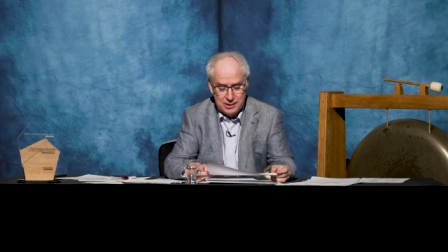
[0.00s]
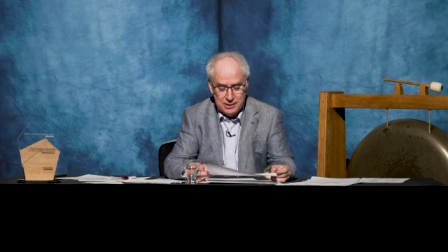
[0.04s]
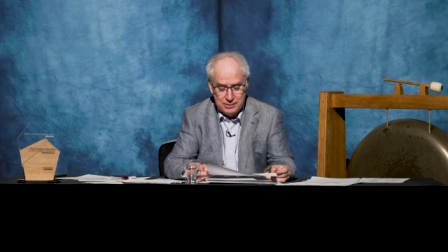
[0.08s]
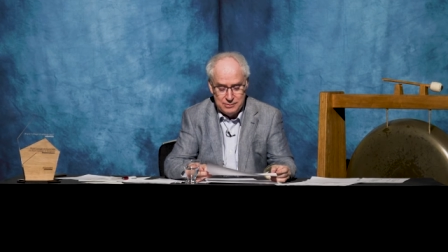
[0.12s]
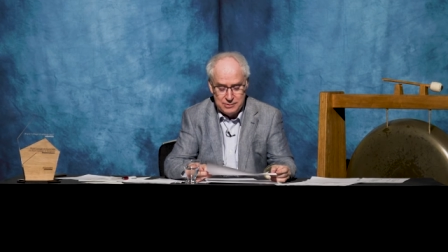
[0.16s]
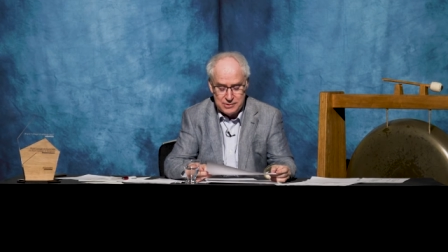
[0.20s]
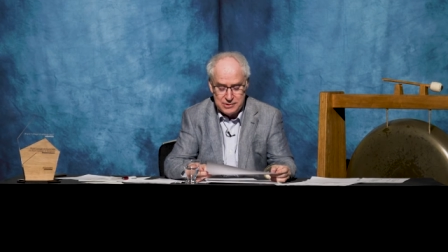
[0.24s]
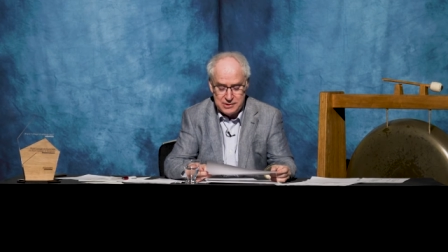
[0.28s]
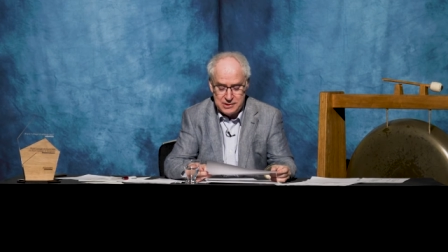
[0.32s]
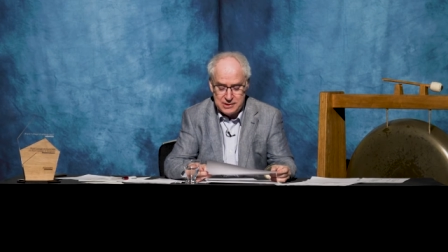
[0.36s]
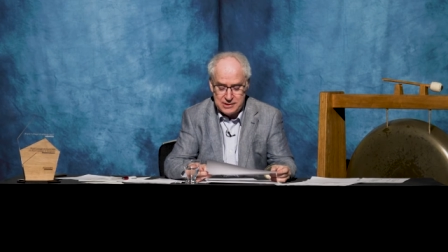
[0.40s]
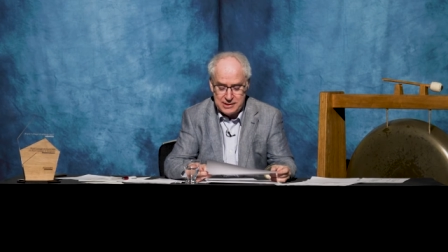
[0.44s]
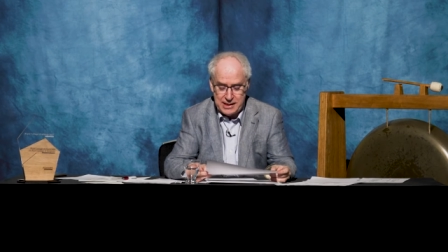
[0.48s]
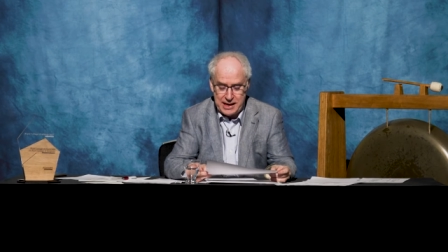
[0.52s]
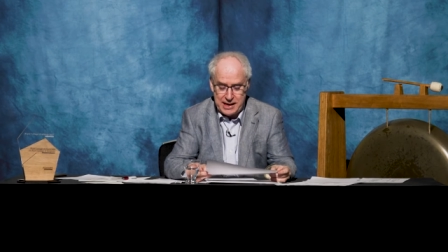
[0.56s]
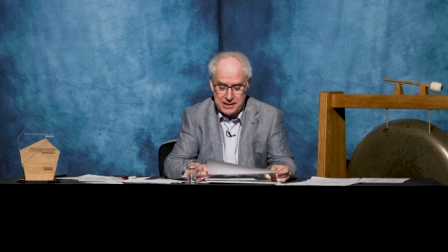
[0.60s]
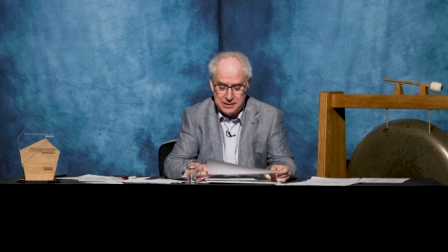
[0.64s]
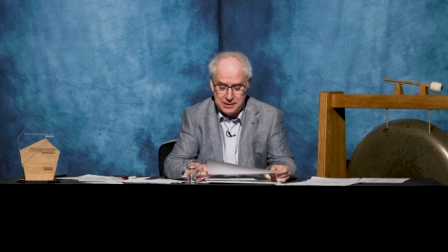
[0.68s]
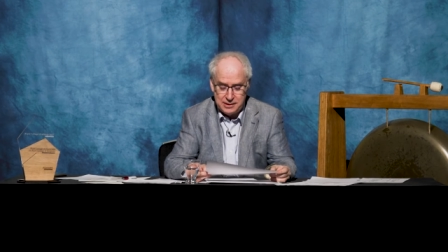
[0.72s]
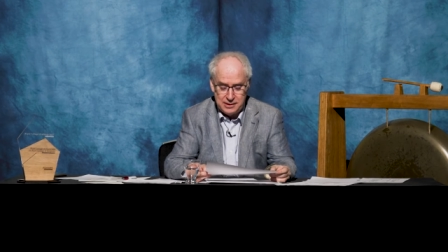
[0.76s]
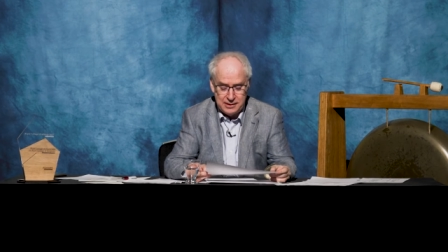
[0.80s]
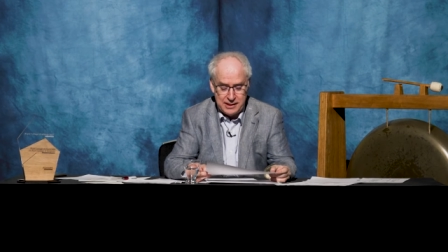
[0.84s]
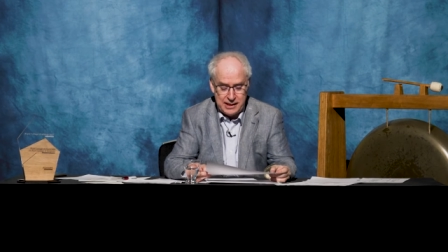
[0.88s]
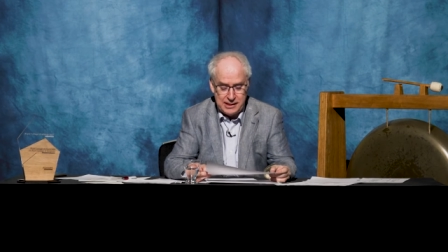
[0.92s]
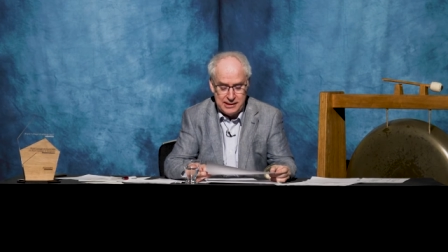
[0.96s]
It was
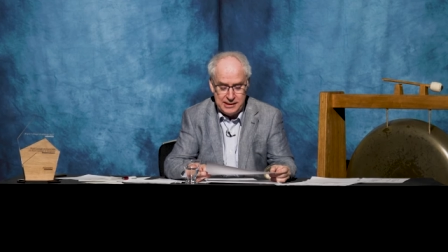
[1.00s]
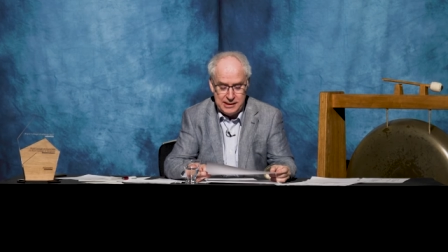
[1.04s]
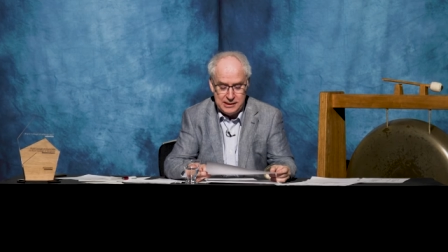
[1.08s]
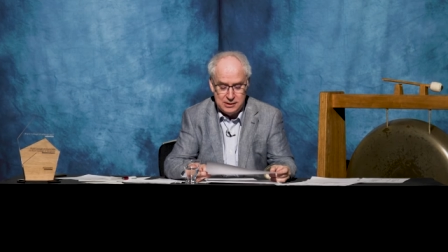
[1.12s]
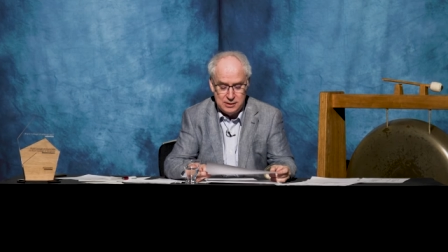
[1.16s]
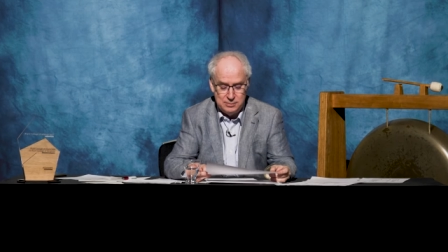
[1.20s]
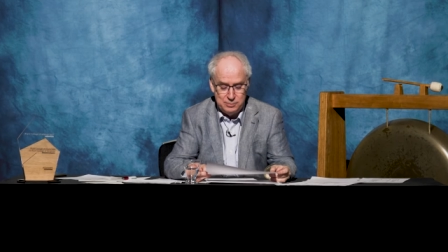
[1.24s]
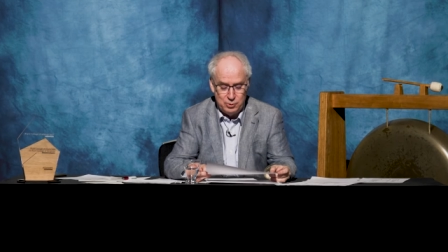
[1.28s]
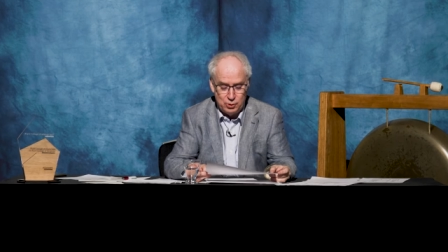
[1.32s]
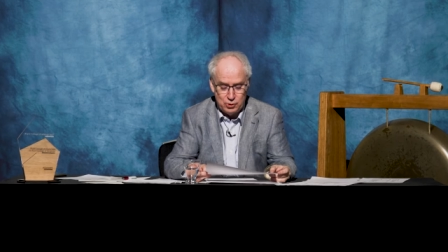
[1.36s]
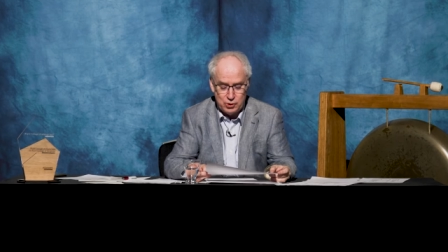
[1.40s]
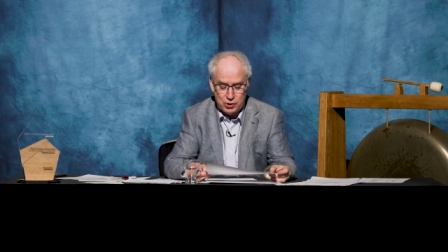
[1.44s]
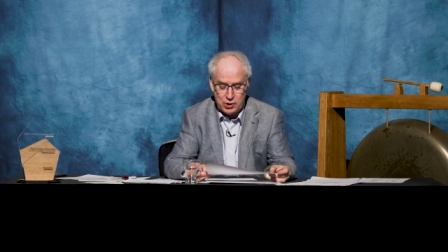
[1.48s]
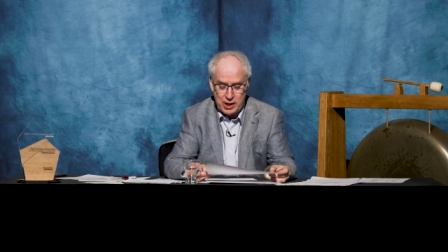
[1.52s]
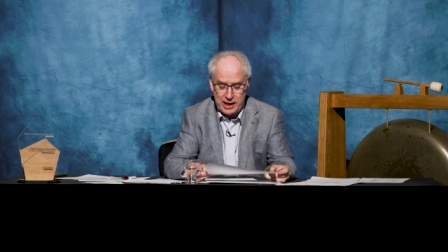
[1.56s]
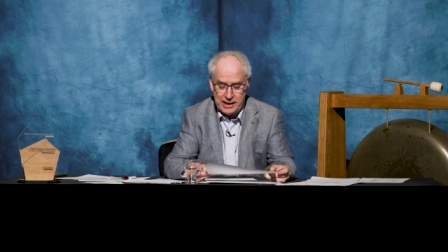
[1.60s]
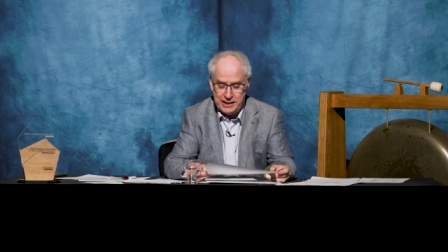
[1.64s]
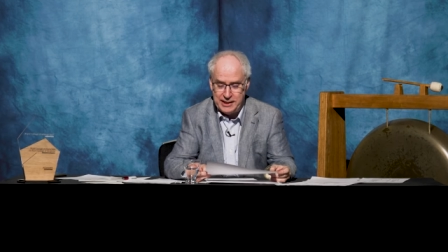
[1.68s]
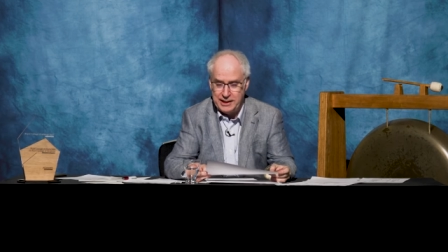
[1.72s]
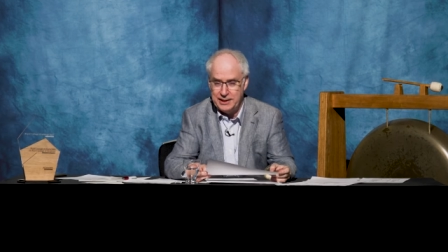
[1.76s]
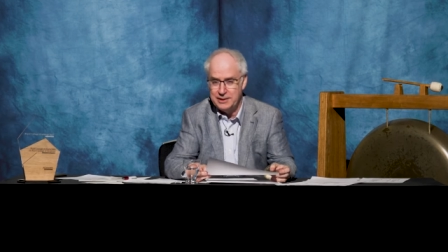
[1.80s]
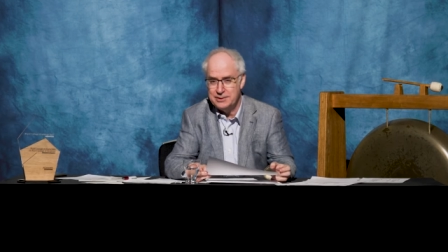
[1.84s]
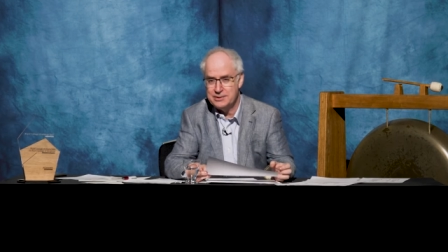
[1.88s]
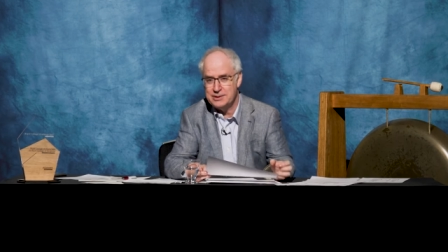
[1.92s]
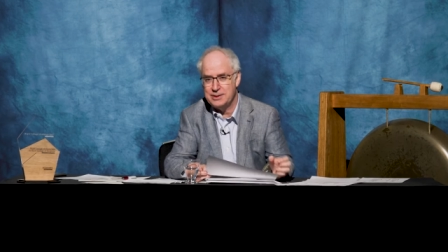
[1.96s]
decided that they needed more
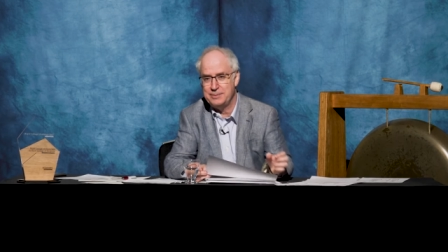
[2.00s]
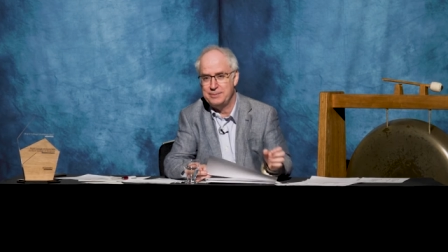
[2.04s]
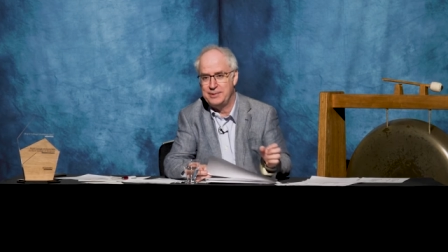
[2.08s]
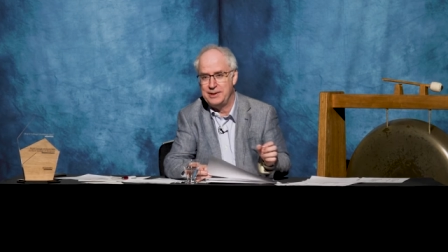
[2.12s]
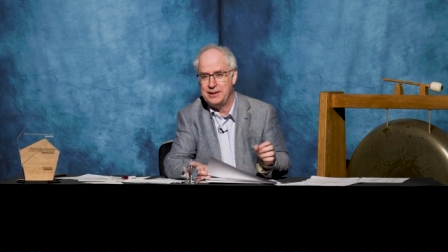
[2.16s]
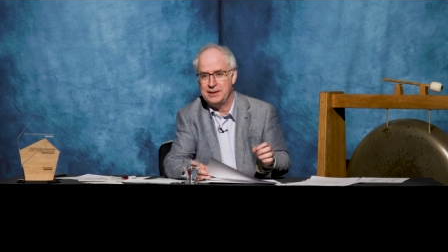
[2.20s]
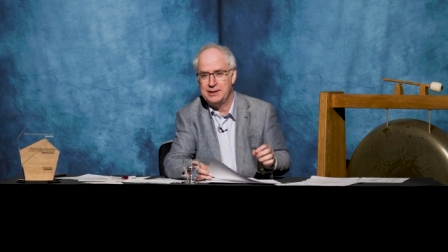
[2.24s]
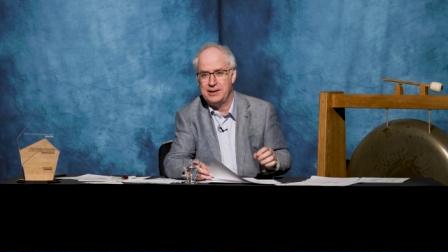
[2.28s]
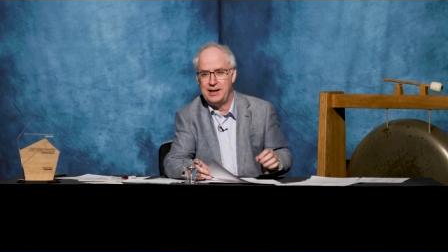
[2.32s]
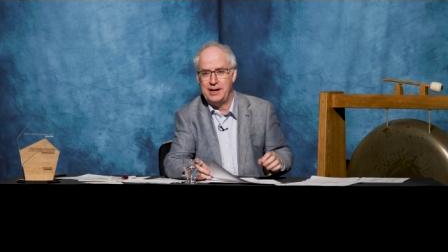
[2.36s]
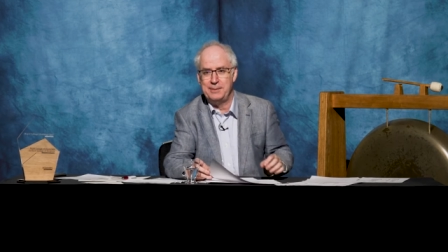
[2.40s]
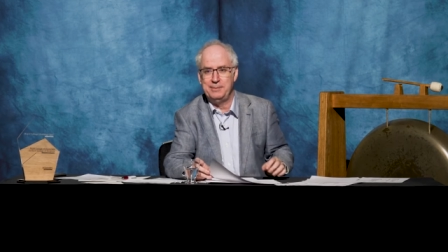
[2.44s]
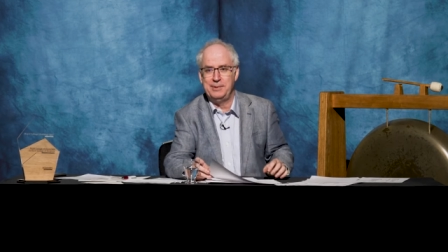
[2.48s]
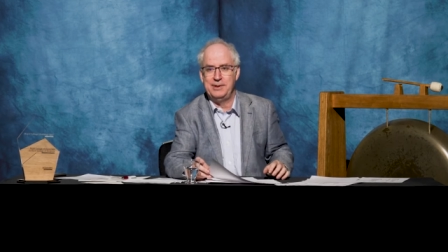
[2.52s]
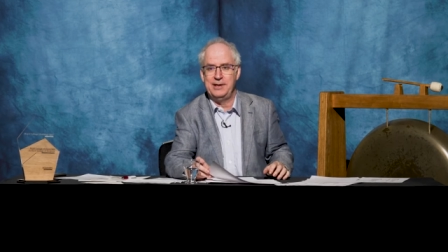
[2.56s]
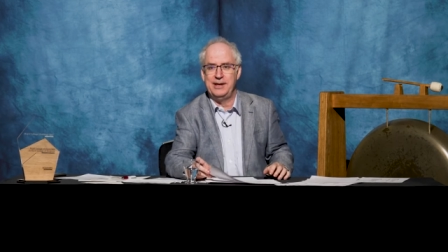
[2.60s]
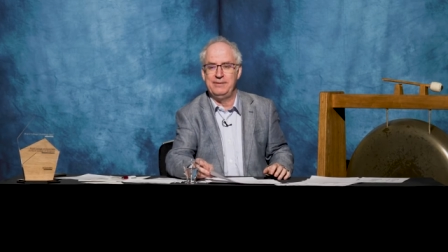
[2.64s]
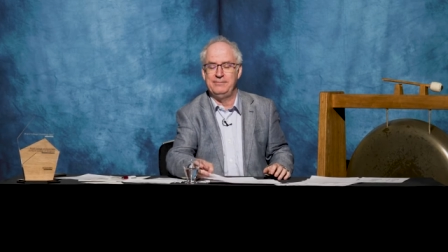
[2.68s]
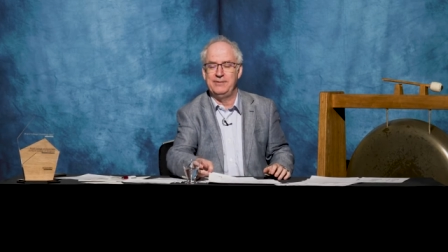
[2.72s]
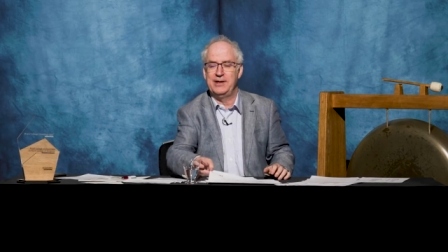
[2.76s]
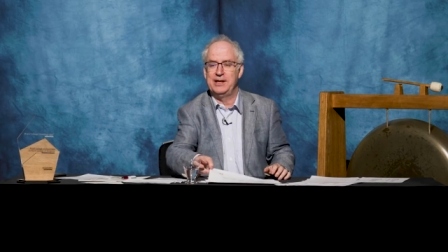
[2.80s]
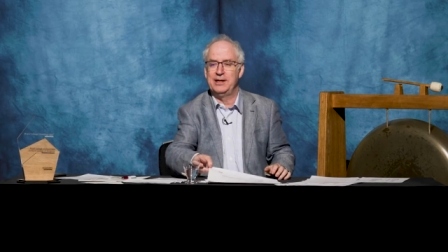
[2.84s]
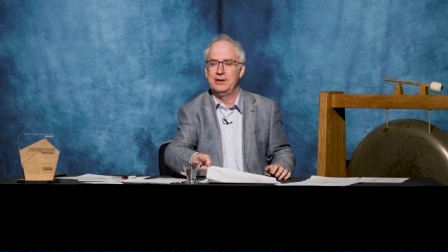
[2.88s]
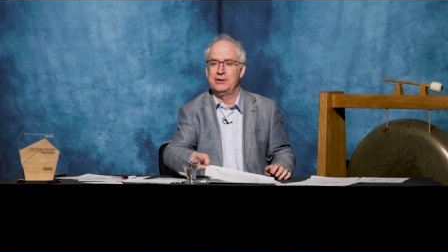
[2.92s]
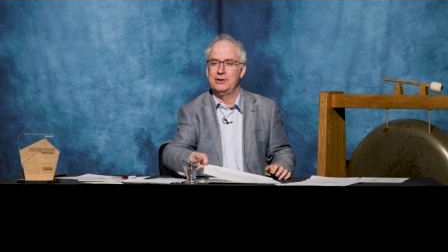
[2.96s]
training, something that I
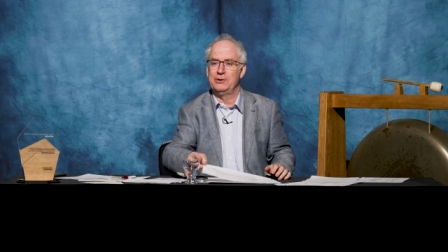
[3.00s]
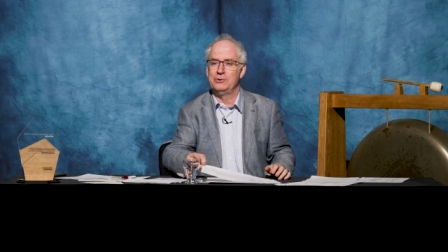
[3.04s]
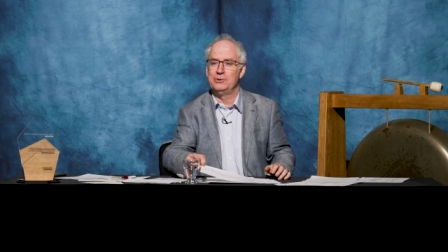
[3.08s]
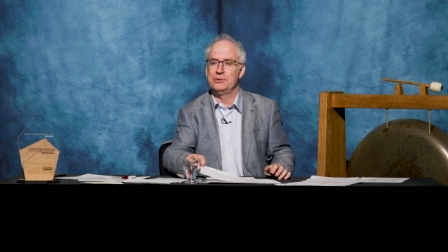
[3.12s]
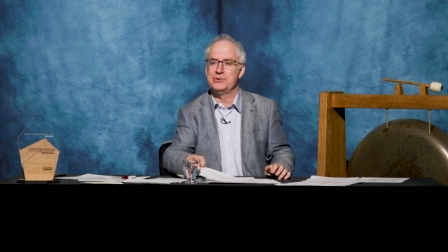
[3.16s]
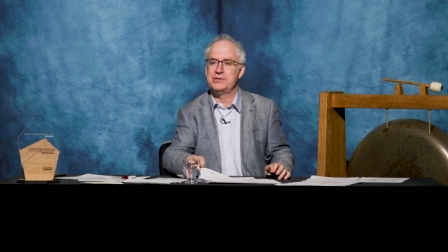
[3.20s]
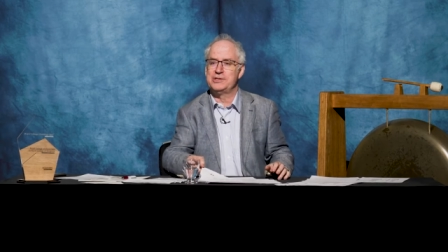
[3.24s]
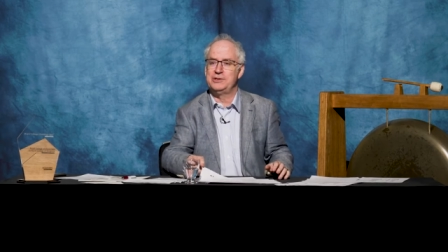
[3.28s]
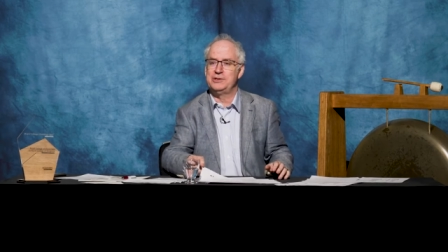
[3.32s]
believe, Neil, you're all